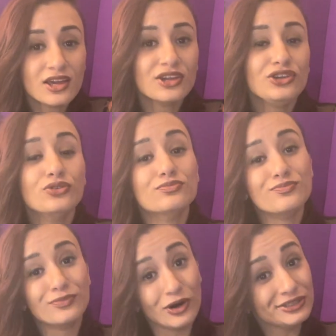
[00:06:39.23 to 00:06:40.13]
you
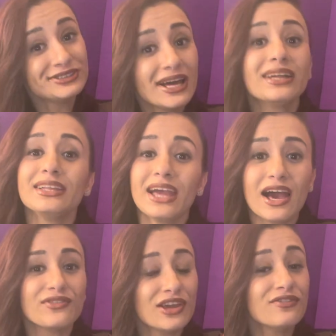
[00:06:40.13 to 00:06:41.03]
most likely
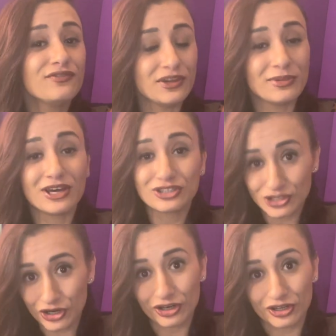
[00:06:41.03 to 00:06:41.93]
have a female
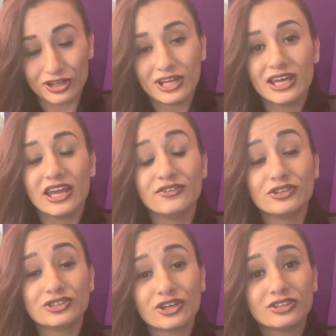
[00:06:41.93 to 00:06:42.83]
turtle. If your
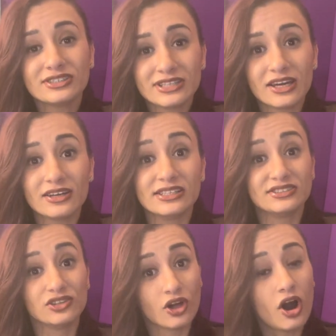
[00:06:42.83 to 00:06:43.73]
turtle's tail is
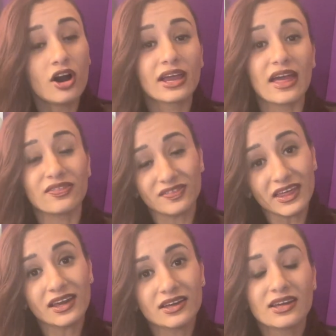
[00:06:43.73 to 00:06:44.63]
long and
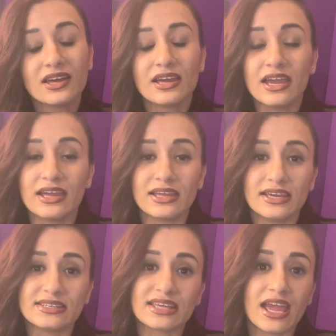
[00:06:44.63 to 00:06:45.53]
thick, it
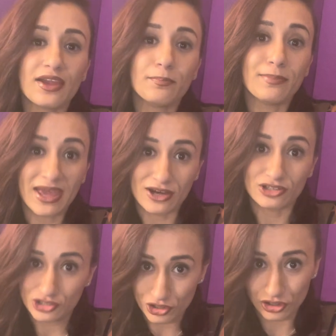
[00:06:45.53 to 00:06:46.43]
is a male
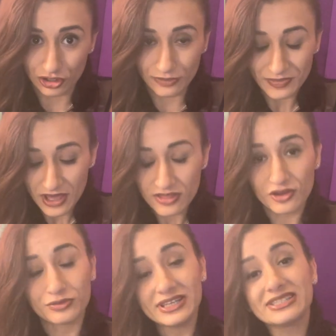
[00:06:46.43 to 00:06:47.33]
turtle. The
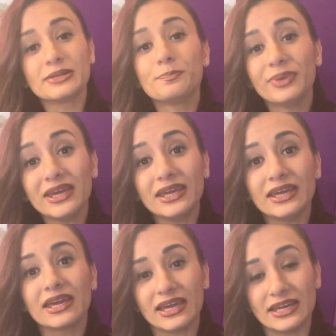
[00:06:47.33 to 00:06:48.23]
reason
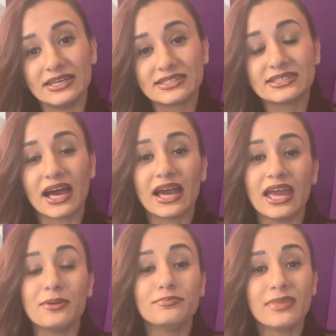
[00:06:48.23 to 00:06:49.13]
being is that
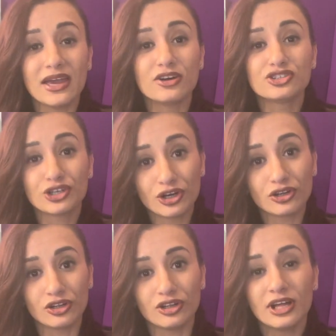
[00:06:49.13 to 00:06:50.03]
a male
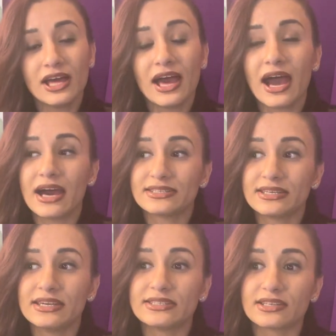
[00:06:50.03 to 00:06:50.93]
turtle has
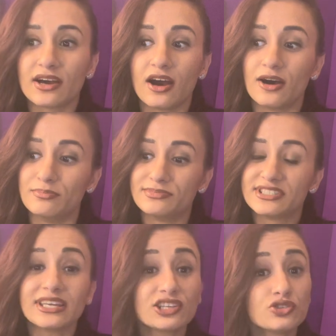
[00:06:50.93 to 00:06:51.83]
his
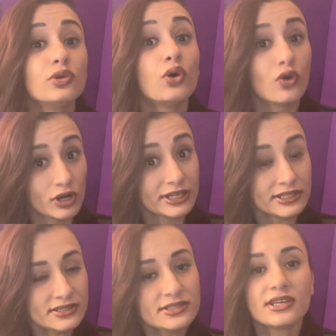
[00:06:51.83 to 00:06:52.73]
sexual
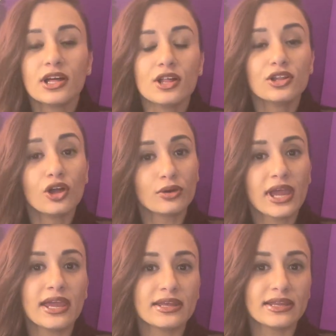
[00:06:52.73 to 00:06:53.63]
organs
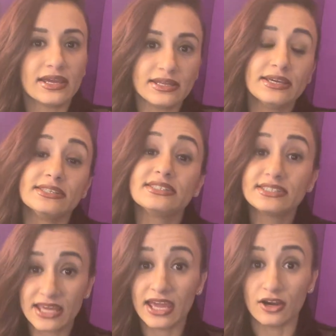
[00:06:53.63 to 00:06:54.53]
located in his
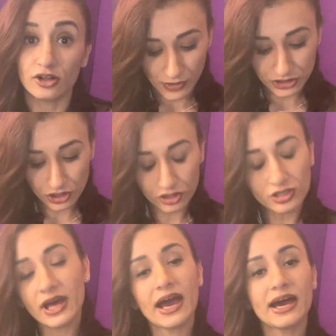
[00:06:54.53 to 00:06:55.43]
tail. A turtle
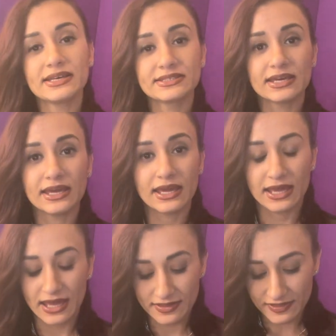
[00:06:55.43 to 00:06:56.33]
has
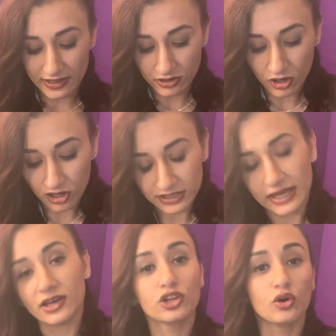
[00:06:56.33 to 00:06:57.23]
a thing called
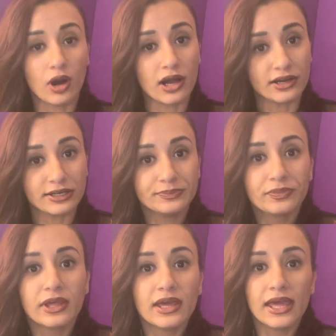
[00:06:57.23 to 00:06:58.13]
a cloaca.
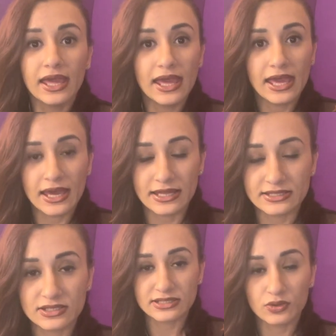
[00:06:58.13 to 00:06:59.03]

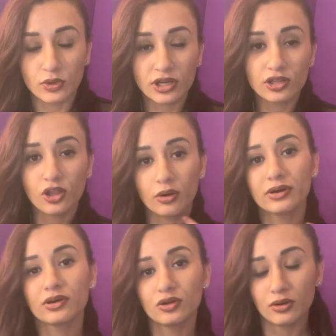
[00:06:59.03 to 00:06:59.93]
And what a
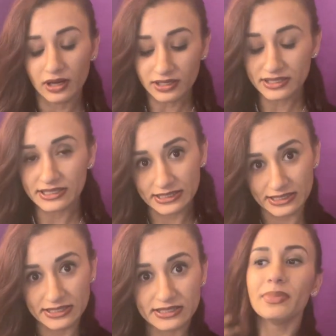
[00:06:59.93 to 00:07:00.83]
cloaca
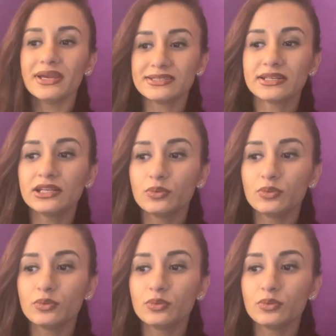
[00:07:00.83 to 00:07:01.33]
is basically